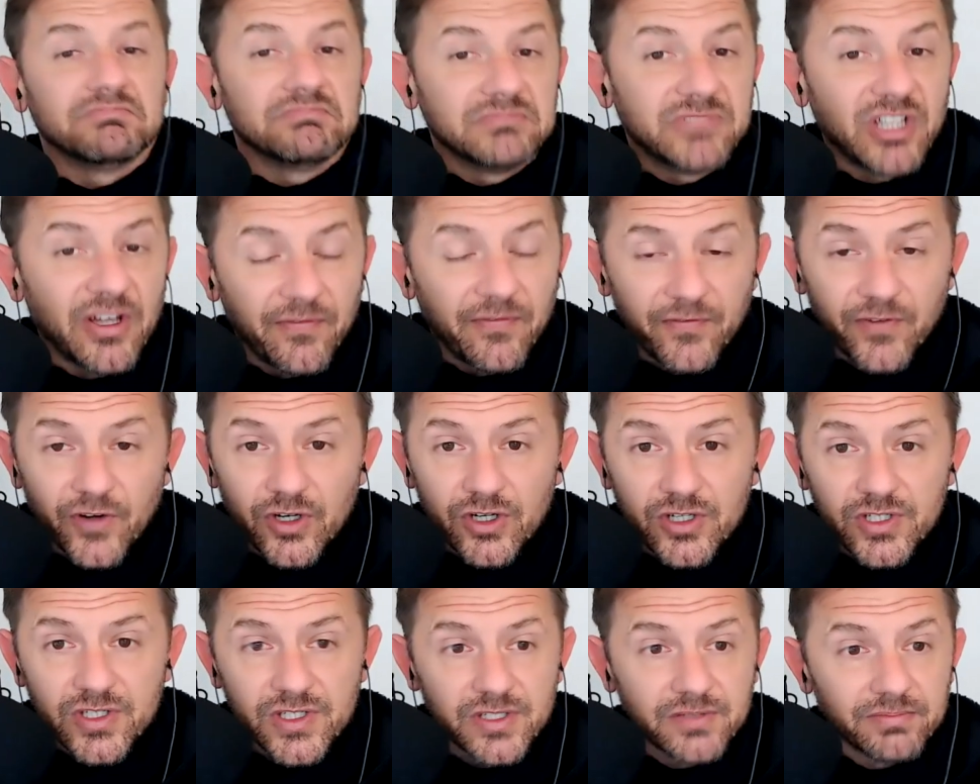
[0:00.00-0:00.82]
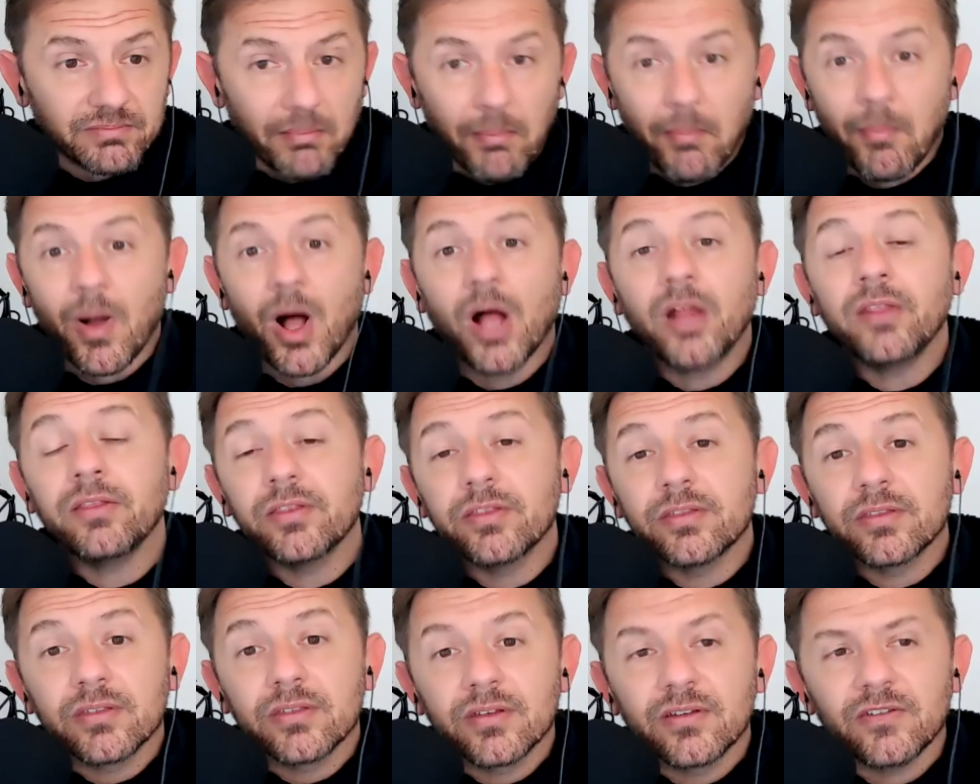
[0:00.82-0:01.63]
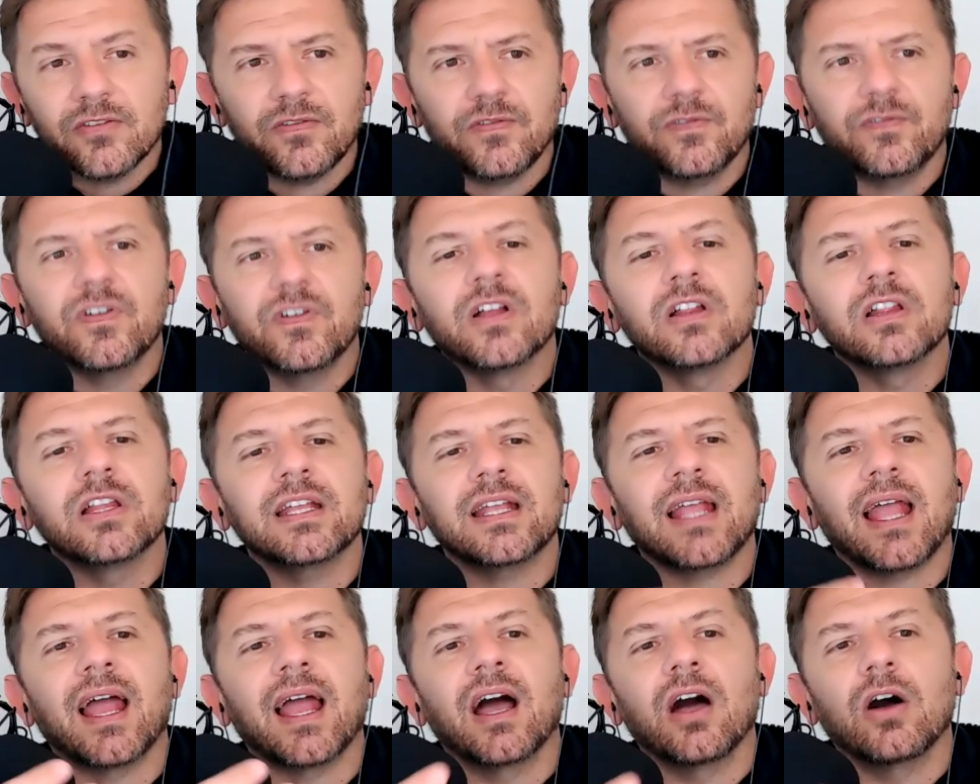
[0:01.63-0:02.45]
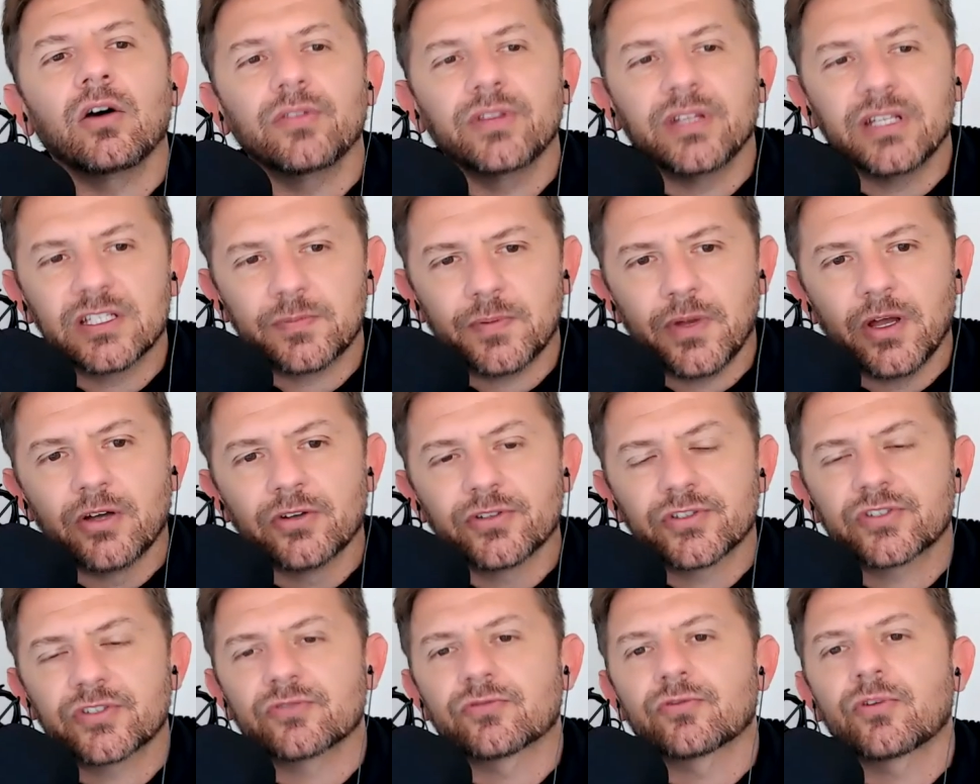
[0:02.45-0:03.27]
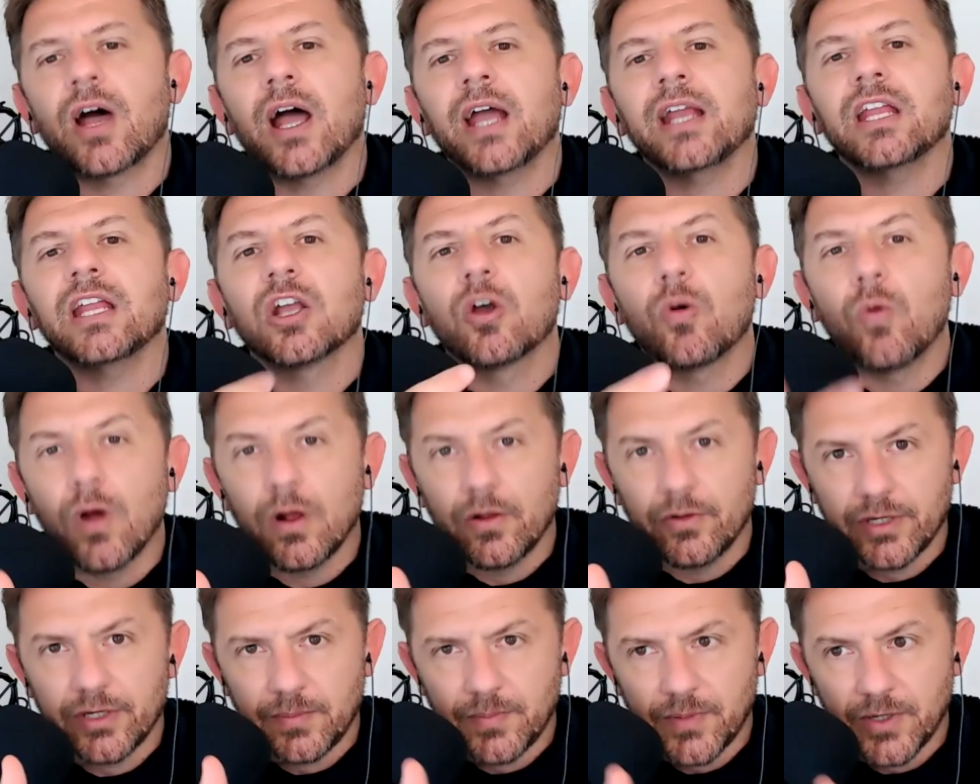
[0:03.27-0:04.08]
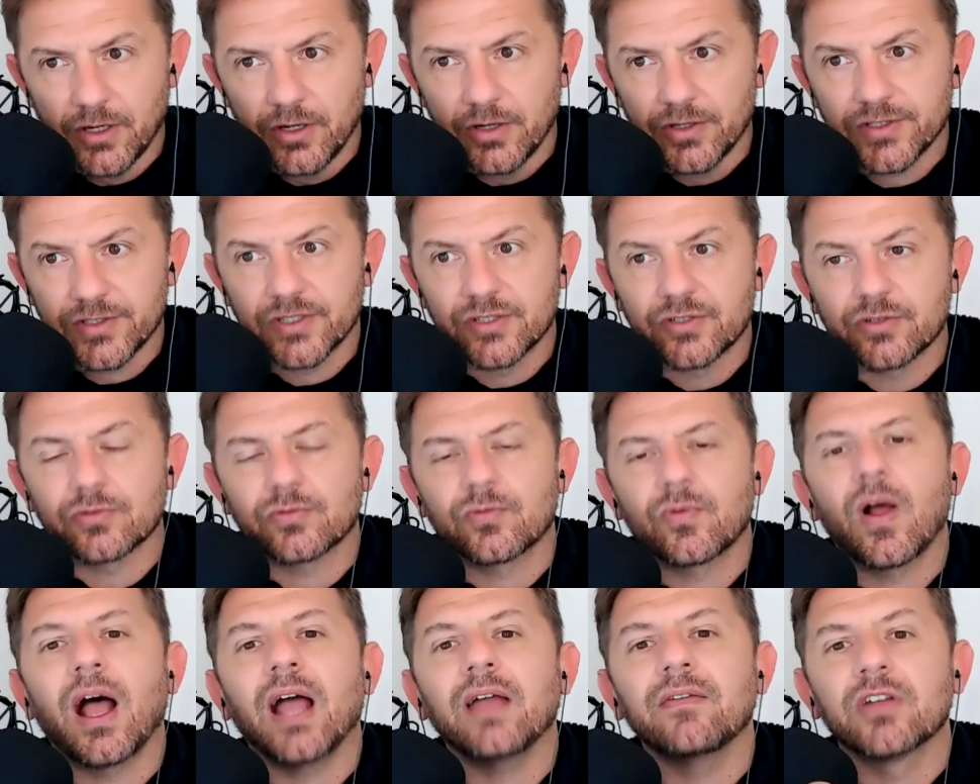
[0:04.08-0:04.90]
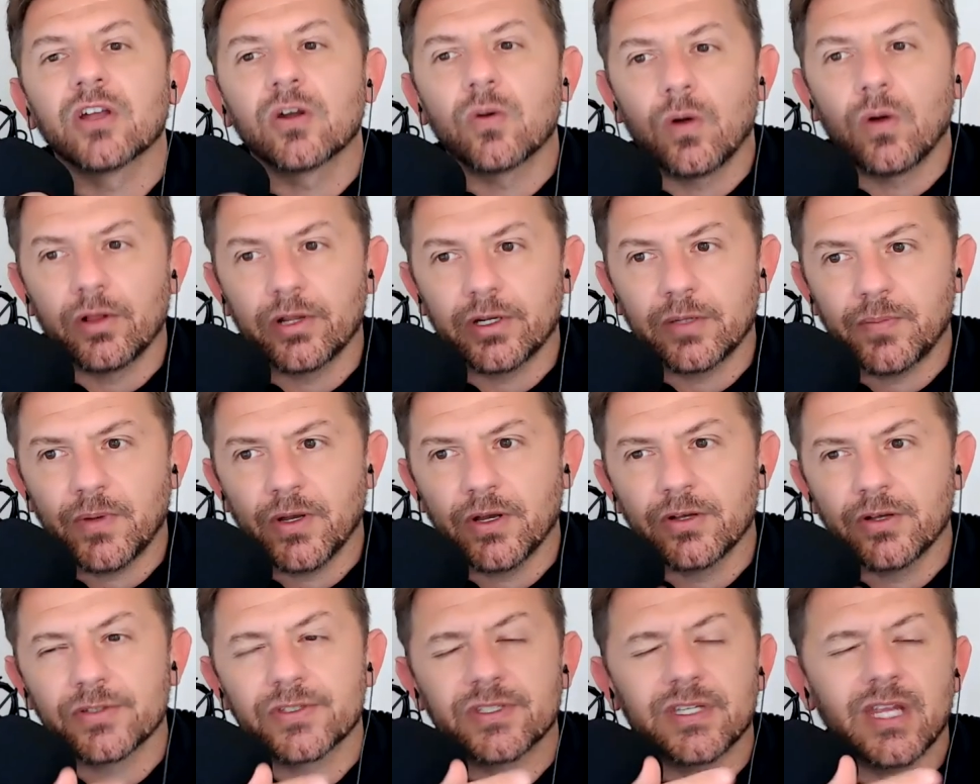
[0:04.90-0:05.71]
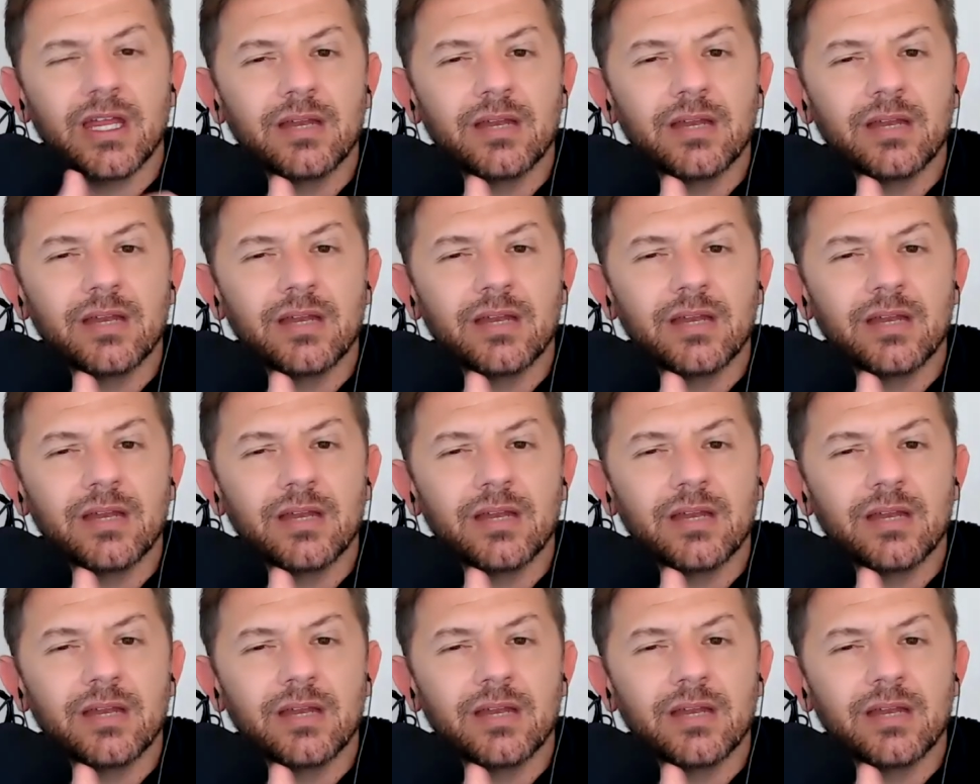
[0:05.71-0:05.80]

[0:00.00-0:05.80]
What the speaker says: the first month filling out these posts, writing quality posts, deriving quality posts,